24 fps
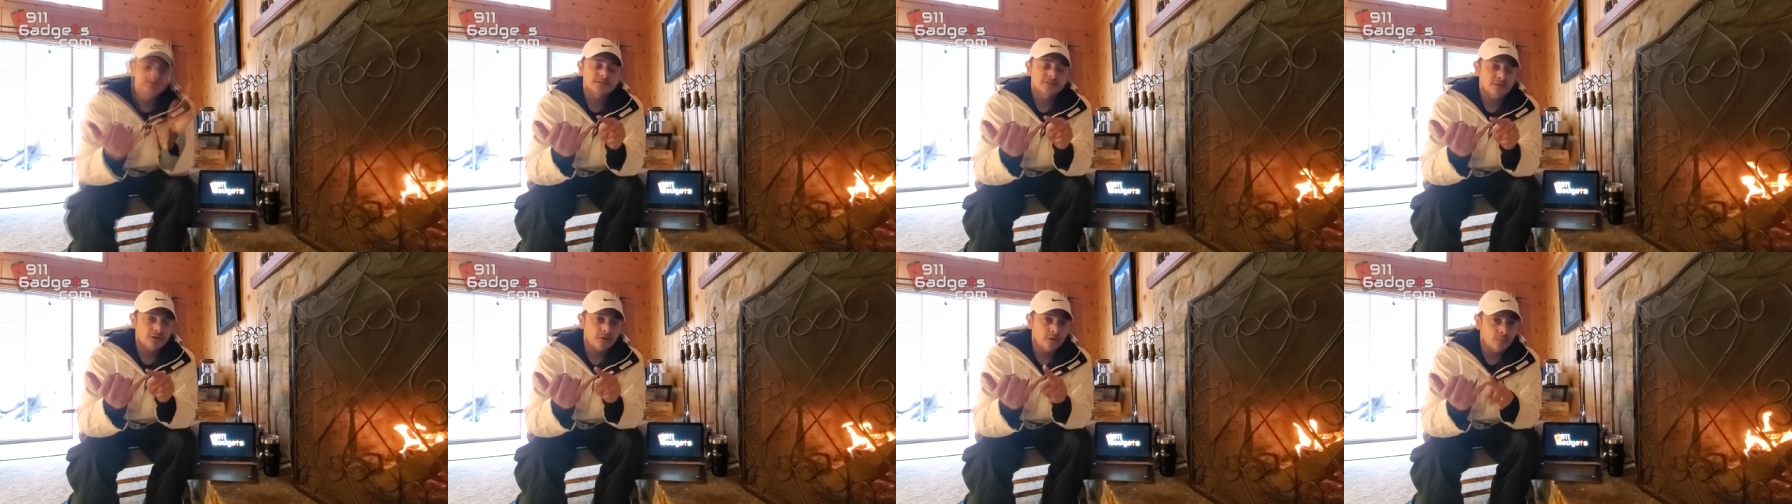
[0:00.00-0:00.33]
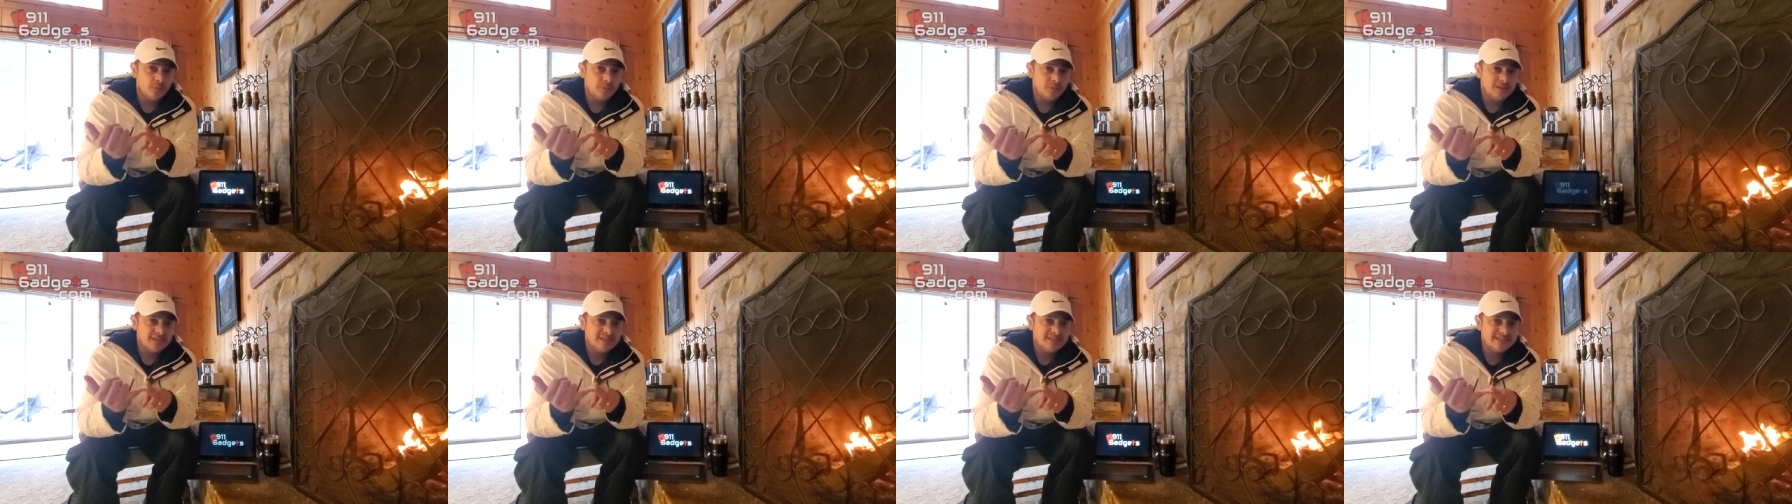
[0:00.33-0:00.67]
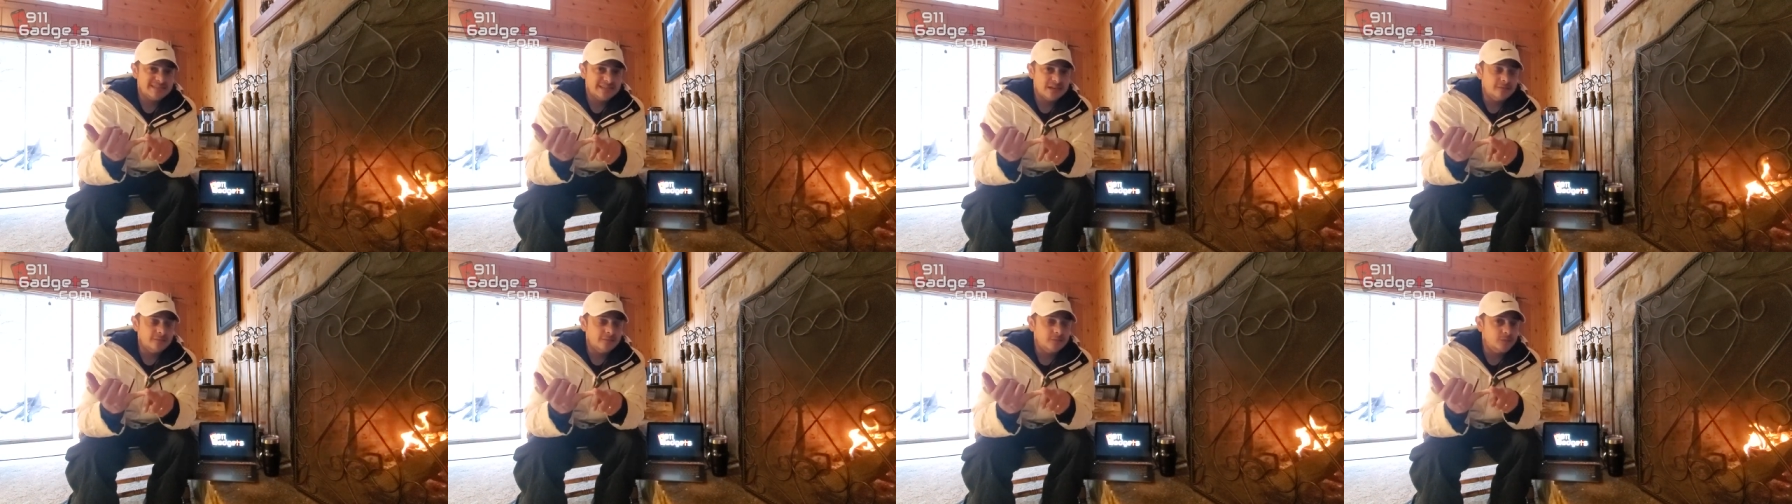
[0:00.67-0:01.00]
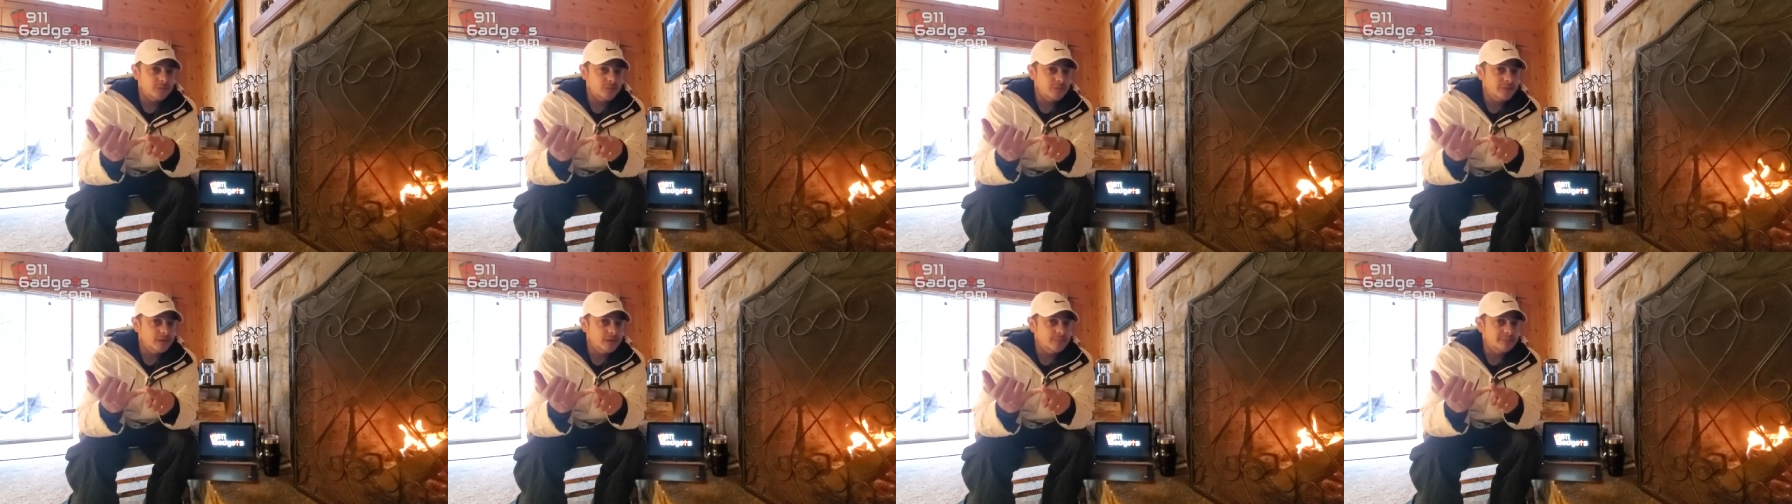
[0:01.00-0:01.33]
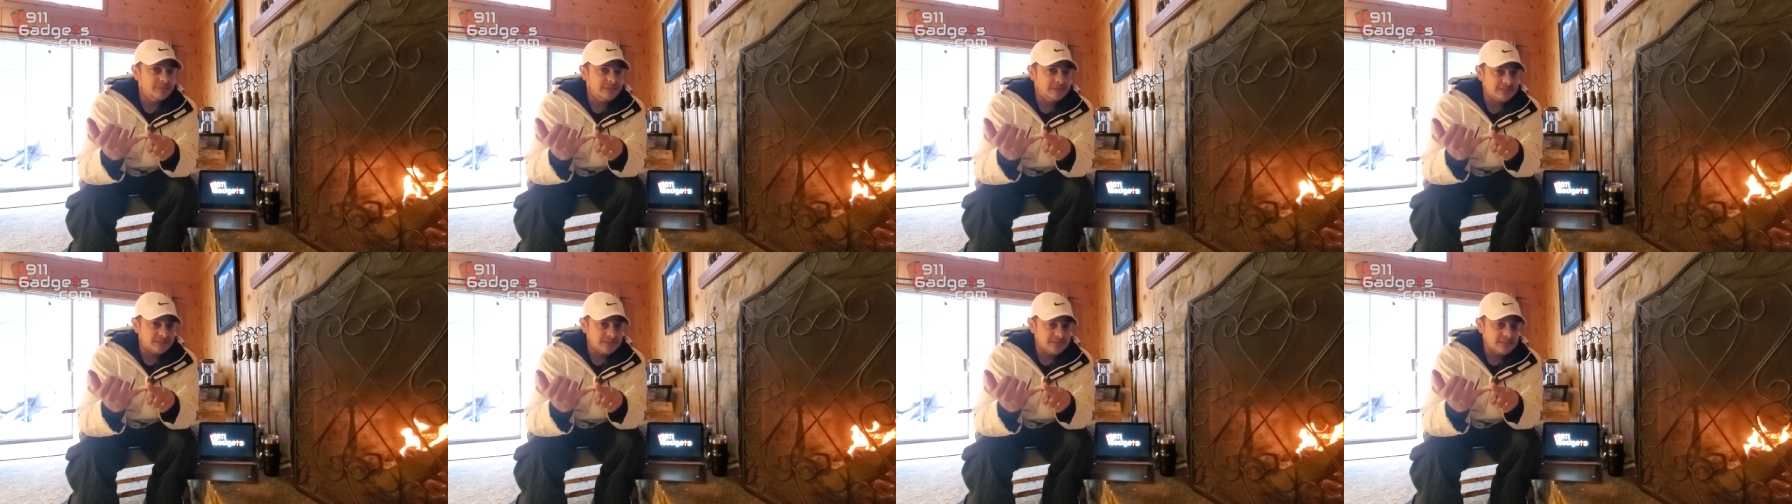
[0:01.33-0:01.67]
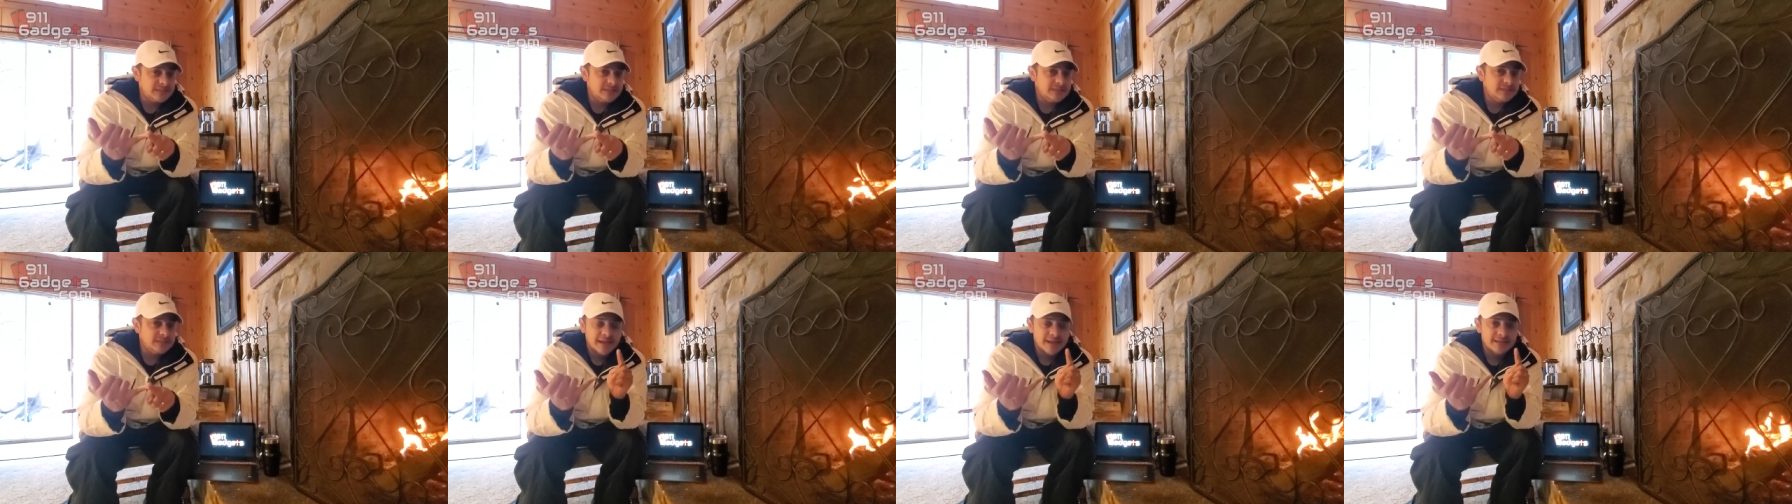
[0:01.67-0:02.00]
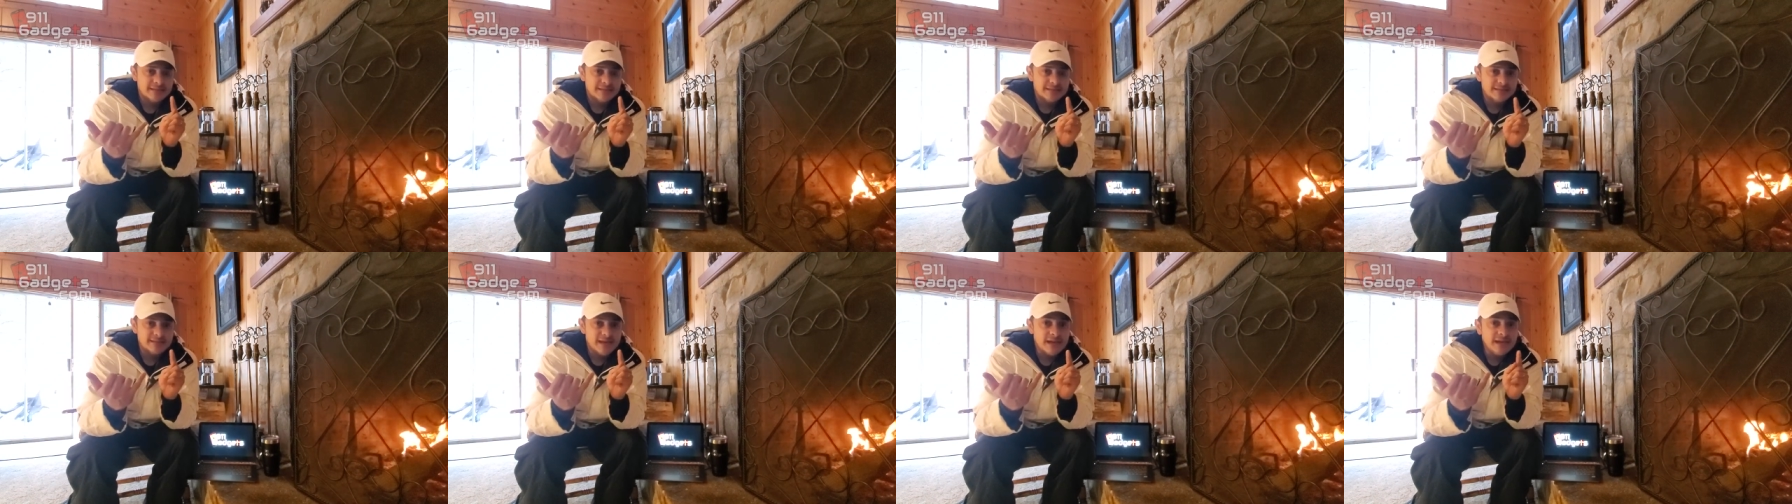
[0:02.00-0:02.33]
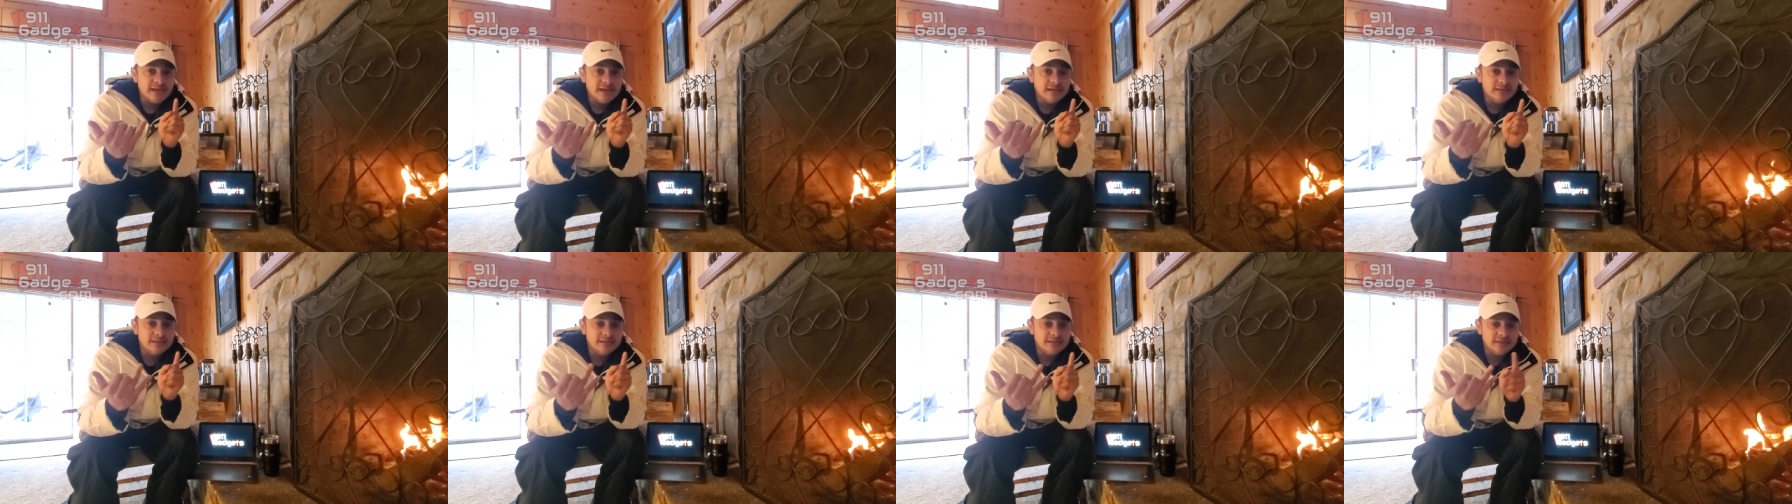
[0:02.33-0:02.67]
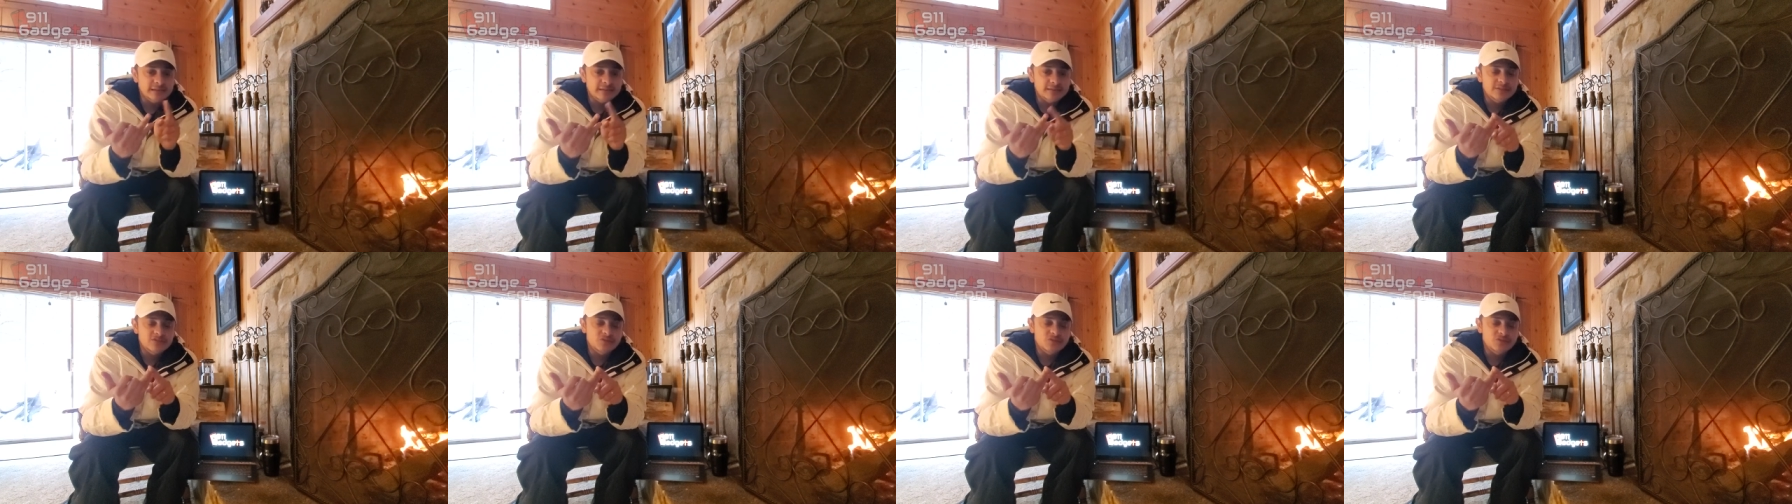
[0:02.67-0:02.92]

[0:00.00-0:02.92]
to open a cell phone repair business, and secondly,